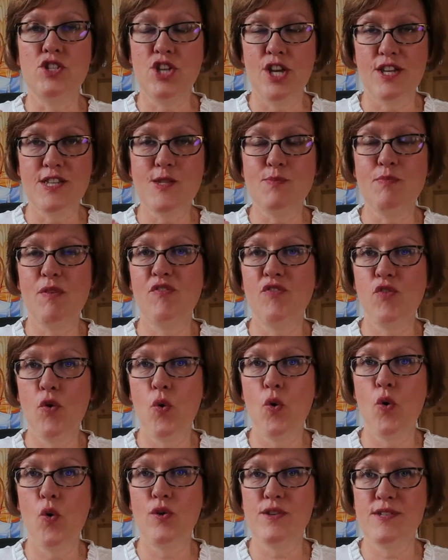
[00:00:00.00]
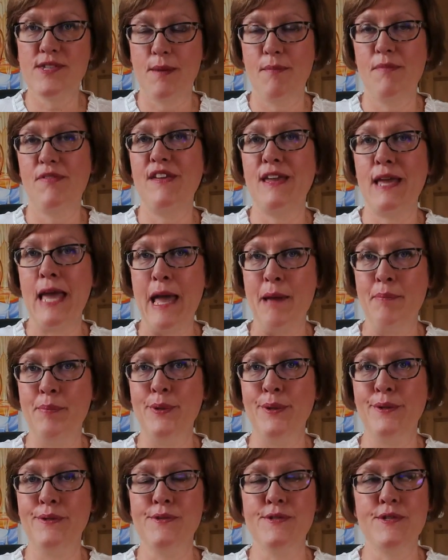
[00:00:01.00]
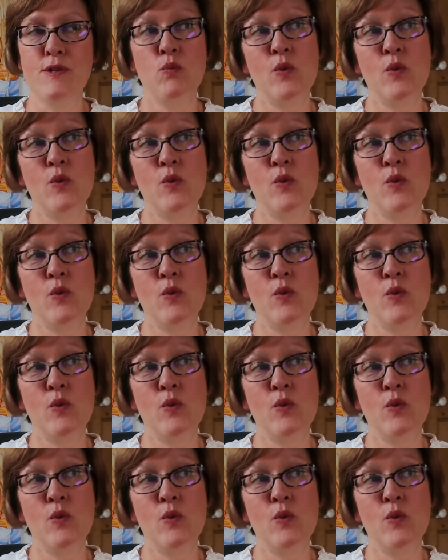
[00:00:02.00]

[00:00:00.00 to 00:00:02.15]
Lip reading: just before something happens.